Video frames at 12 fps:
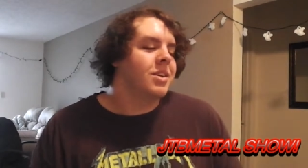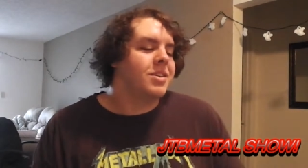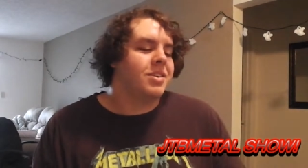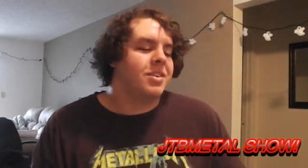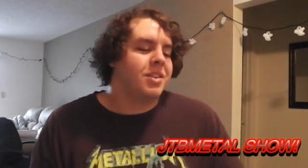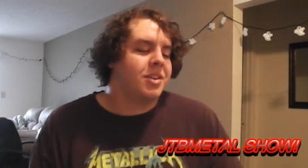
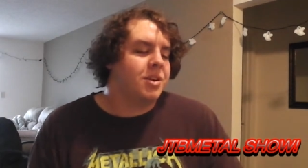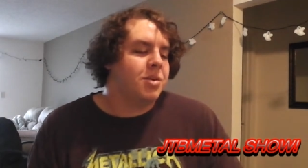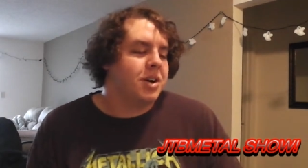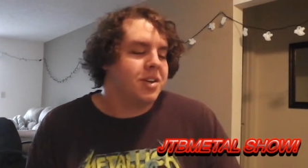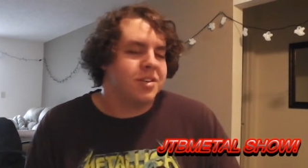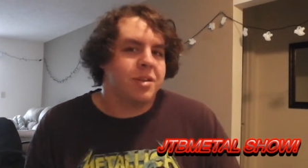listen to the
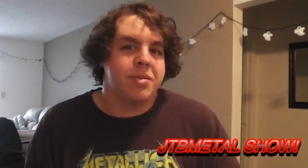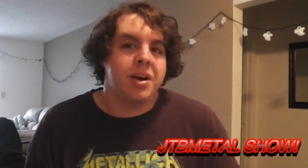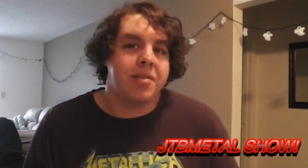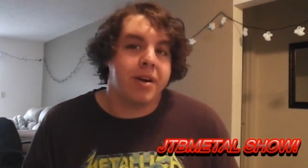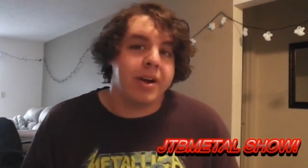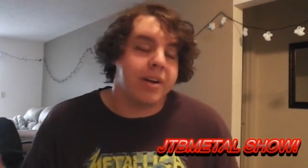new uh,
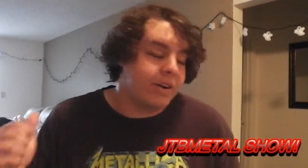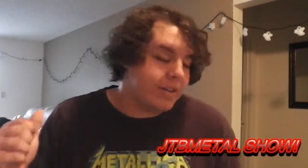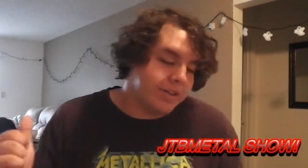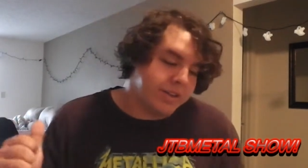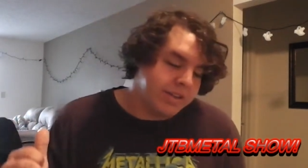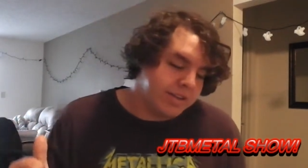Slipknot record.
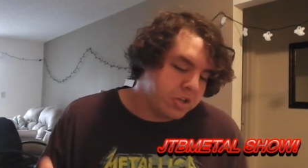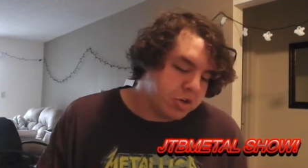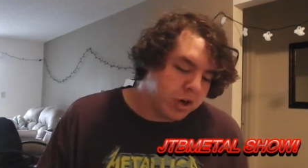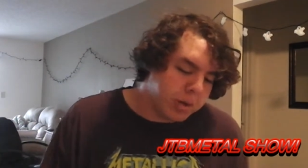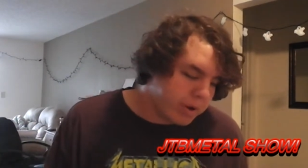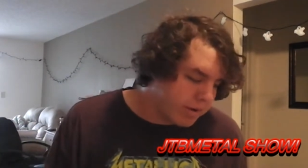It's it's
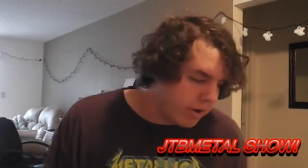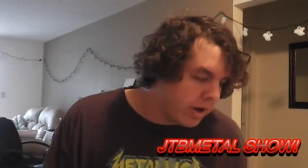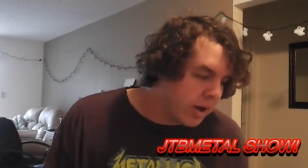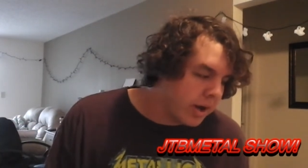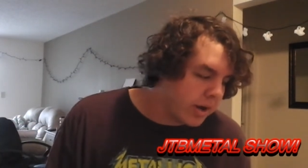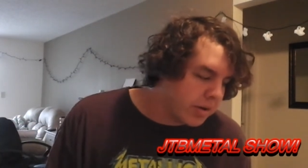streaming right
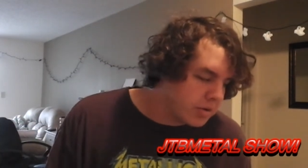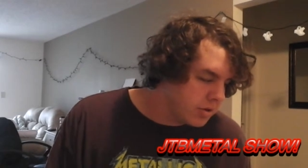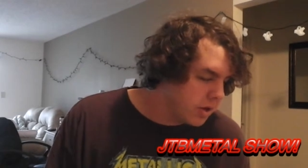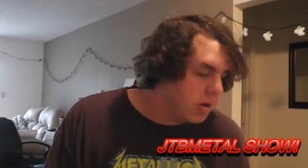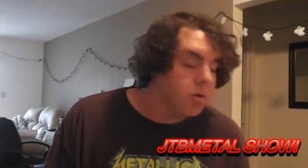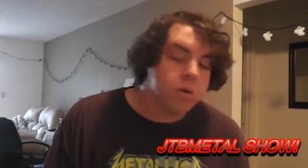now,
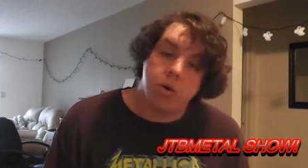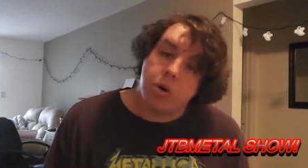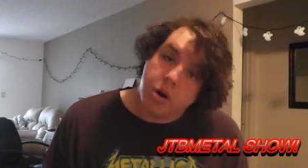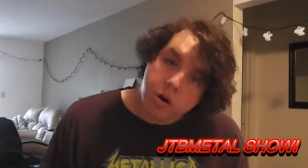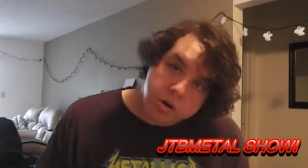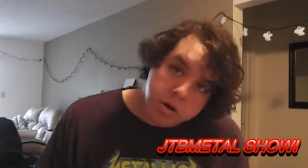so
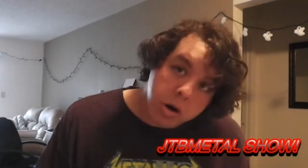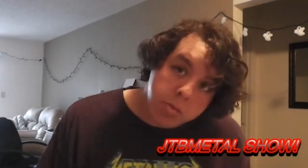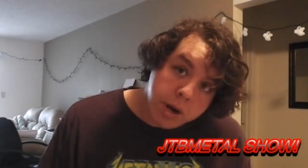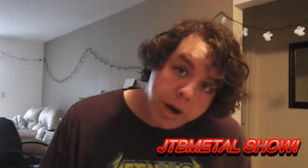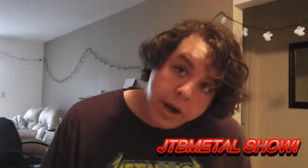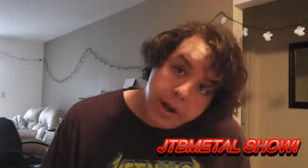or go
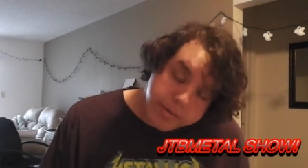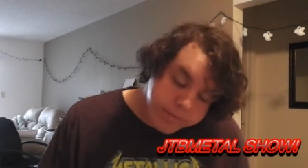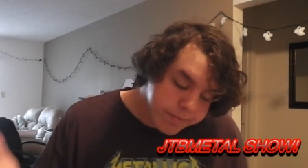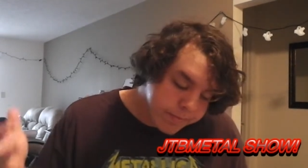buy it.